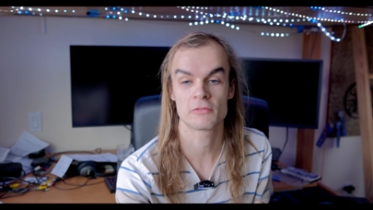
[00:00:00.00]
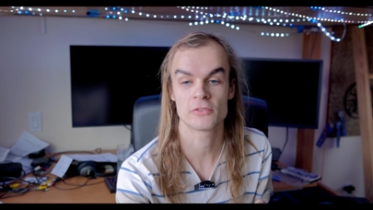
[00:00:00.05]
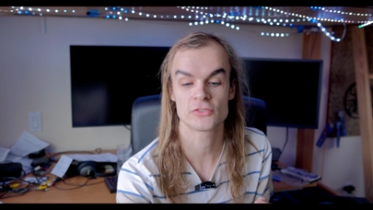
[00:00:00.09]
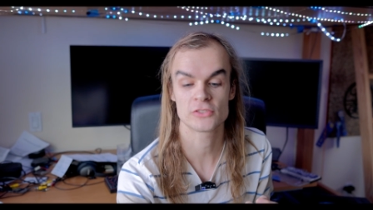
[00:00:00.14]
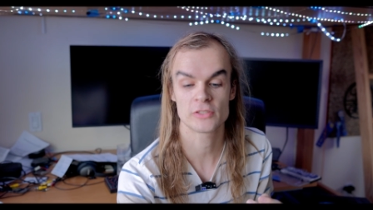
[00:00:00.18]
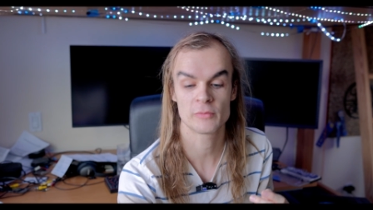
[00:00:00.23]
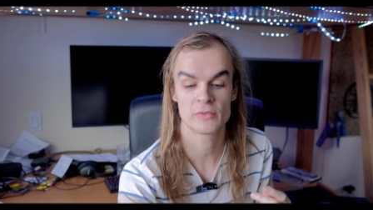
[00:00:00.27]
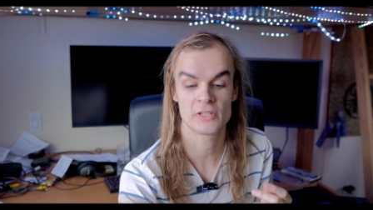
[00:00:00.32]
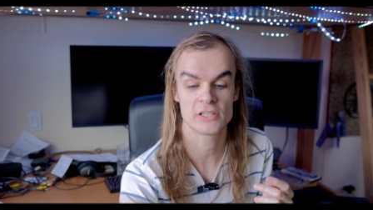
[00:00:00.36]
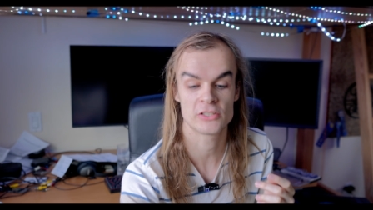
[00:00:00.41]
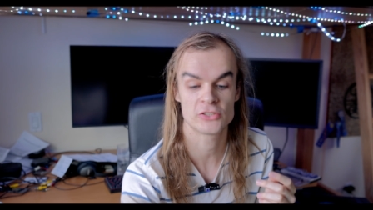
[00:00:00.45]
with
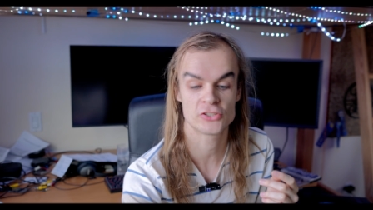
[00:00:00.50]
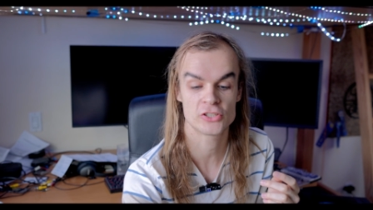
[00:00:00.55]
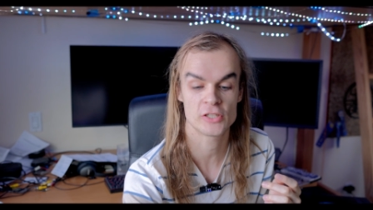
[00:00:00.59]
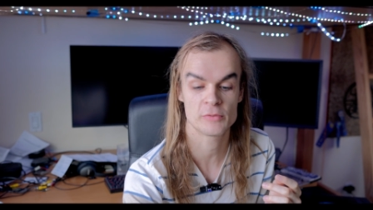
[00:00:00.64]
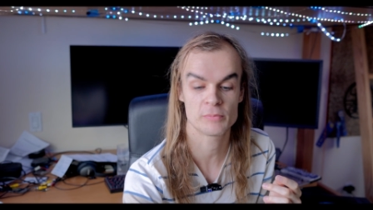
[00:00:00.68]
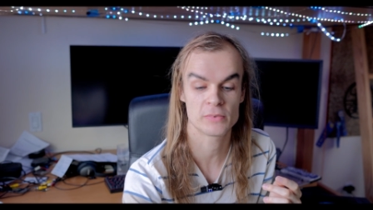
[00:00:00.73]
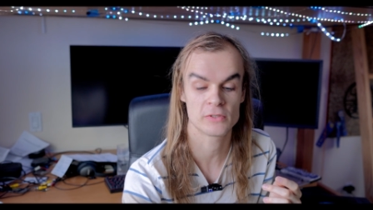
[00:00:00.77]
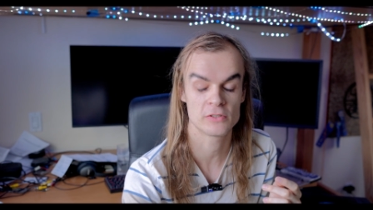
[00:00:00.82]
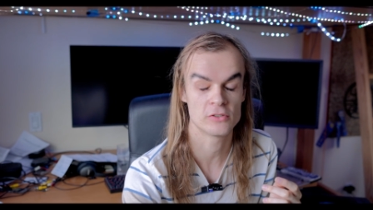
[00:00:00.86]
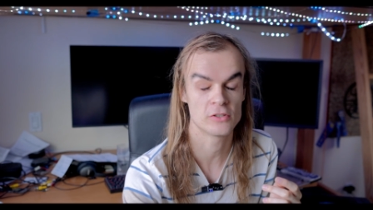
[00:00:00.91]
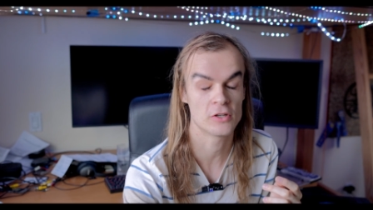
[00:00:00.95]
some of the
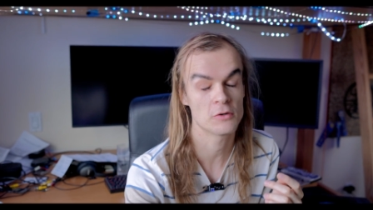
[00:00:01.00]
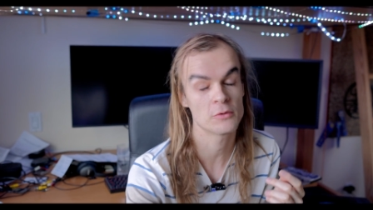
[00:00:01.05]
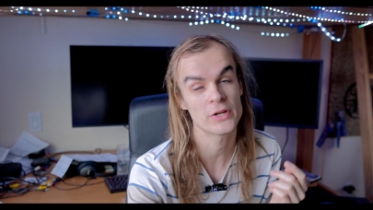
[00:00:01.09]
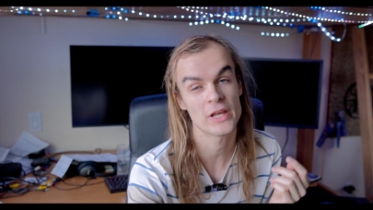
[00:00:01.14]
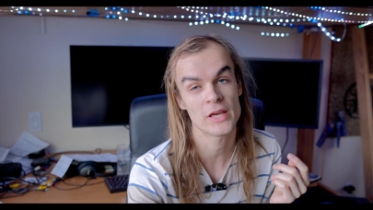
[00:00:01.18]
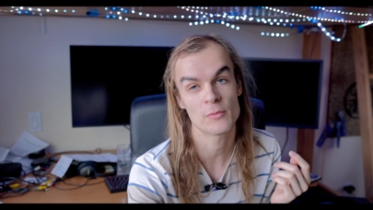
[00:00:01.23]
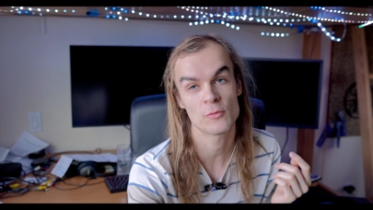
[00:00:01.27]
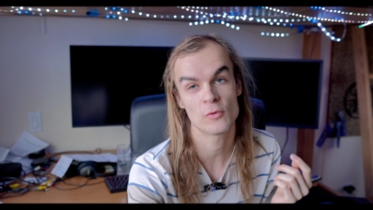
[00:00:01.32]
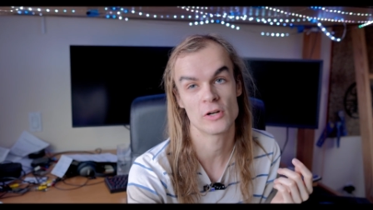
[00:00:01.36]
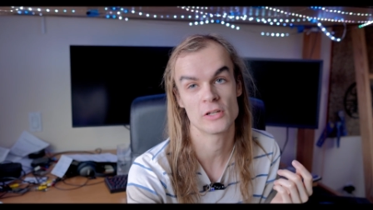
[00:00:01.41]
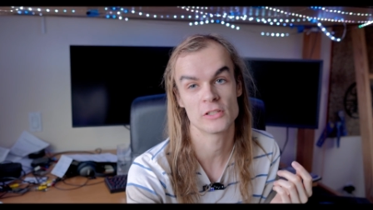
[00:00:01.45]
cheaper
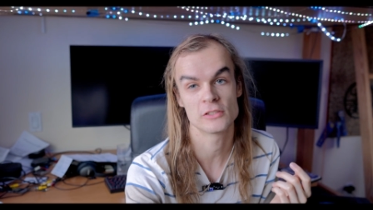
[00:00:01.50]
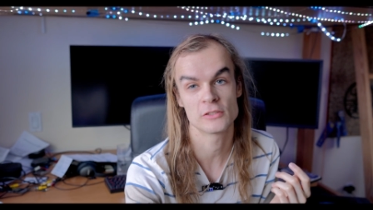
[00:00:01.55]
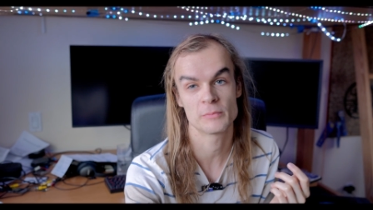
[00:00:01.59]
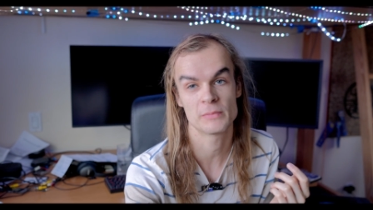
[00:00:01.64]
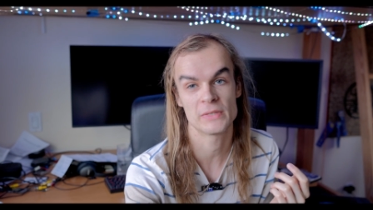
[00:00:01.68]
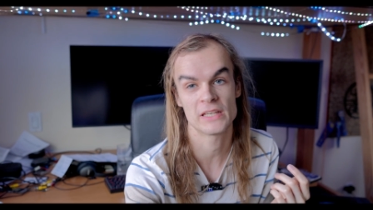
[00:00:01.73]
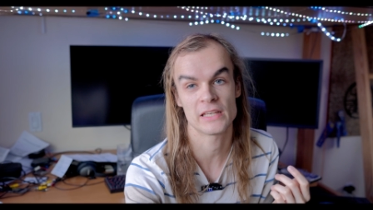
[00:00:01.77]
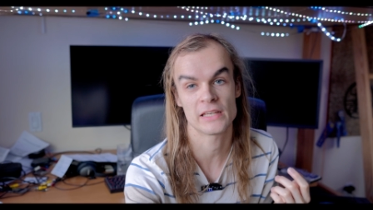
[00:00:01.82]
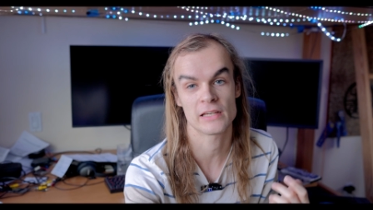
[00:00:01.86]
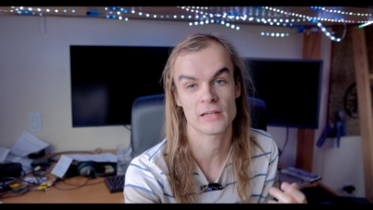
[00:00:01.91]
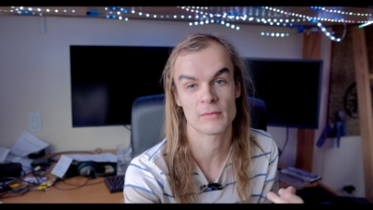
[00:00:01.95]
no-name ones
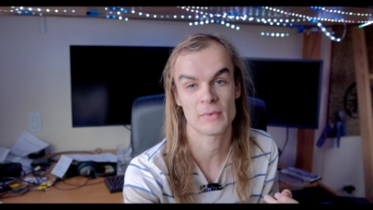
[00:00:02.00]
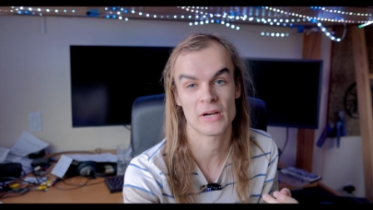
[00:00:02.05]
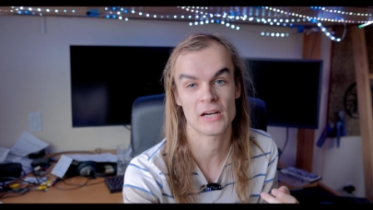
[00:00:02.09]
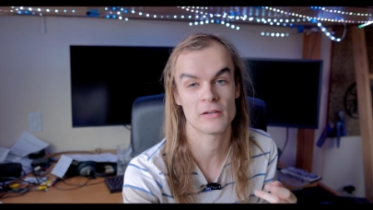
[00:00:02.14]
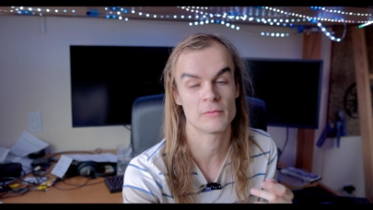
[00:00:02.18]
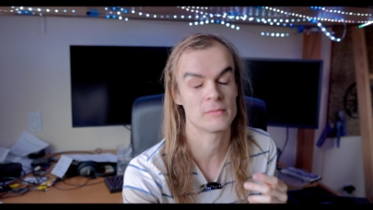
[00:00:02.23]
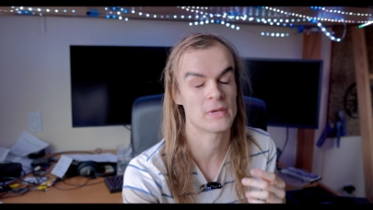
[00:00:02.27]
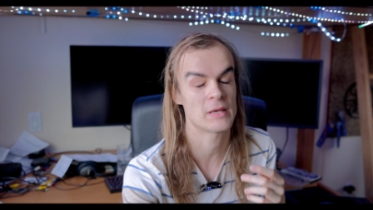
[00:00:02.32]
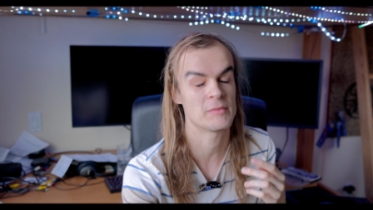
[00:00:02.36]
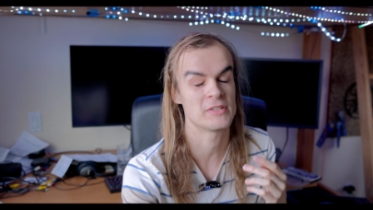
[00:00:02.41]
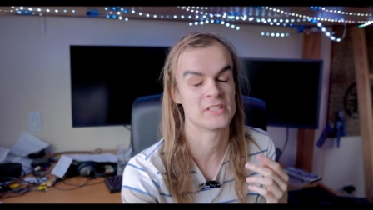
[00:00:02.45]
being
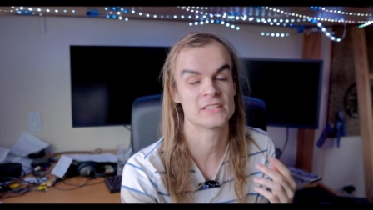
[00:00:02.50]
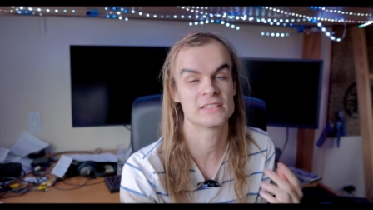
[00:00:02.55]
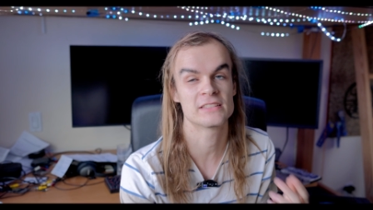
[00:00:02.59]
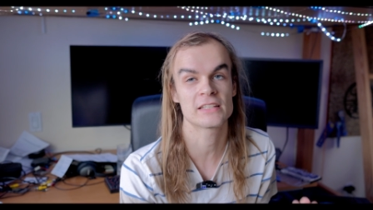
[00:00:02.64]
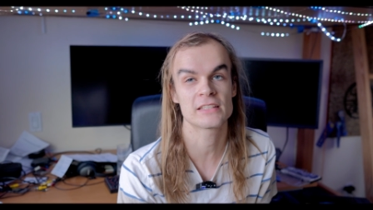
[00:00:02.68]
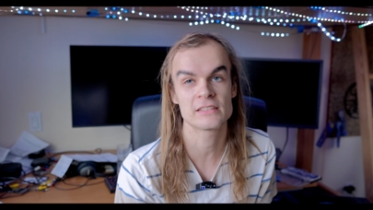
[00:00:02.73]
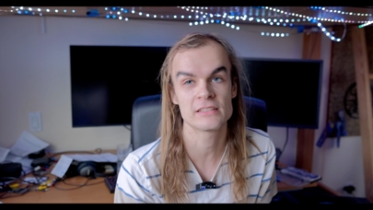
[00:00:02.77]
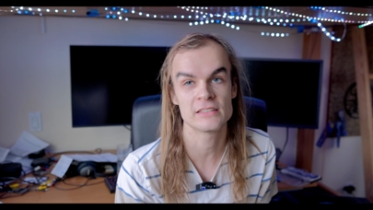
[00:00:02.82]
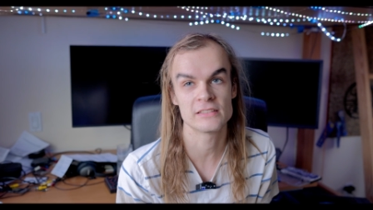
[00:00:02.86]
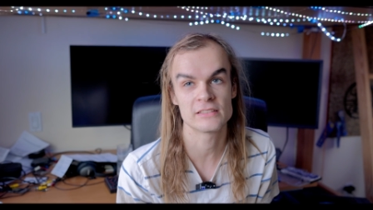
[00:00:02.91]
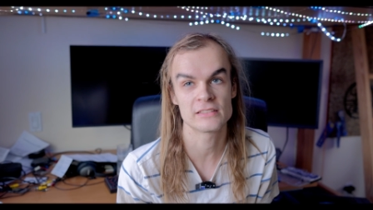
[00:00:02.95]
about maybe
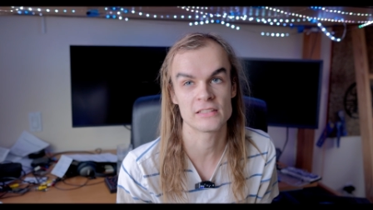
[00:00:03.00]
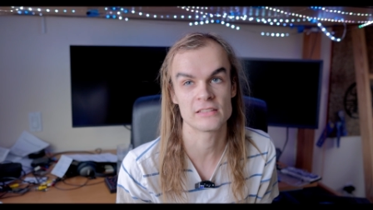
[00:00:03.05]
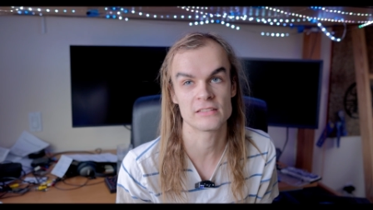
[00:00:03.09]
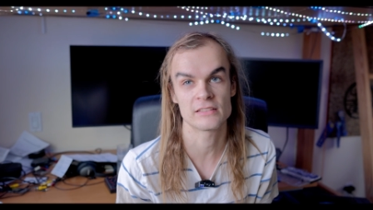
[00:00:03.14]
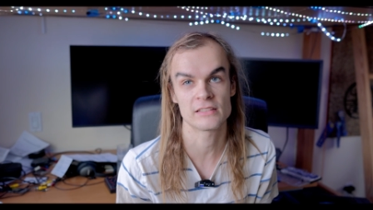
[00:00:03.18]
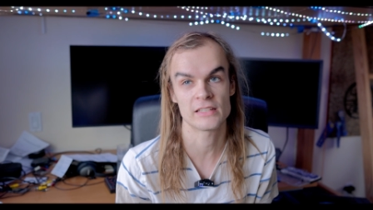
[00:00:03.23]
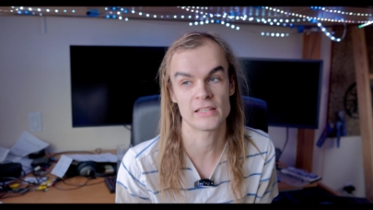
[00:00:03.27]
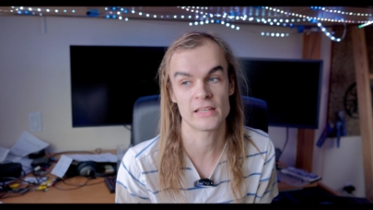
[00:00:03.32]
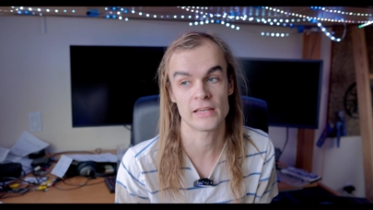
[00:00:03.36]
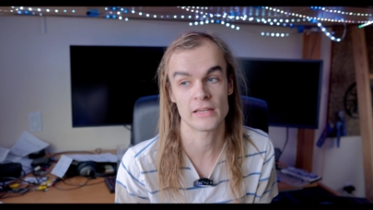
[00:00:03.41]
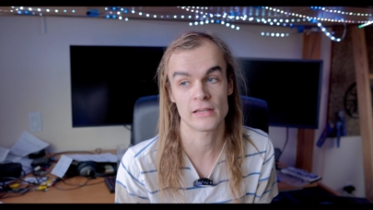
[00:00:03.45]
60
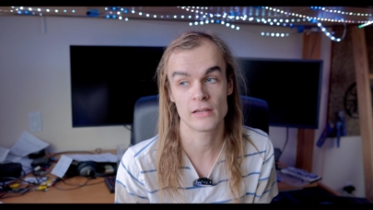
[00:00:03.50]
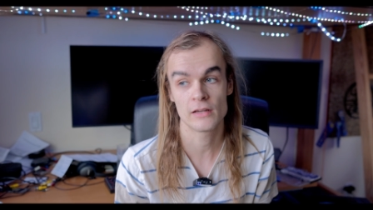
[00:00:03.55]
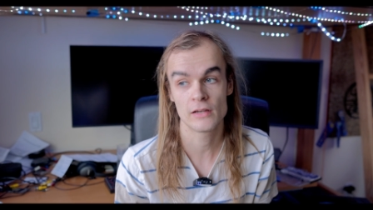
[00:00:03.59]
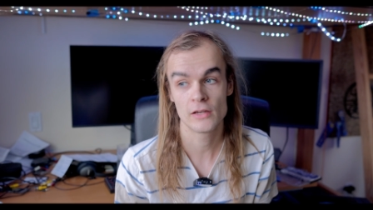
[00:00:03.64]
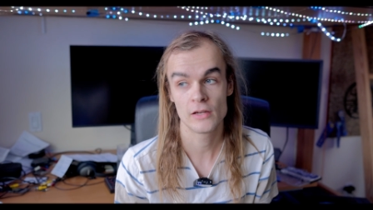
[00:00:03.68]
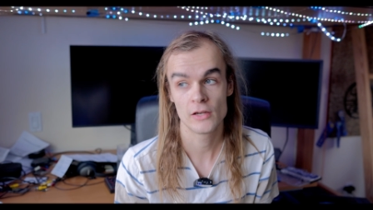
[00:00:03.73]
cents a gig.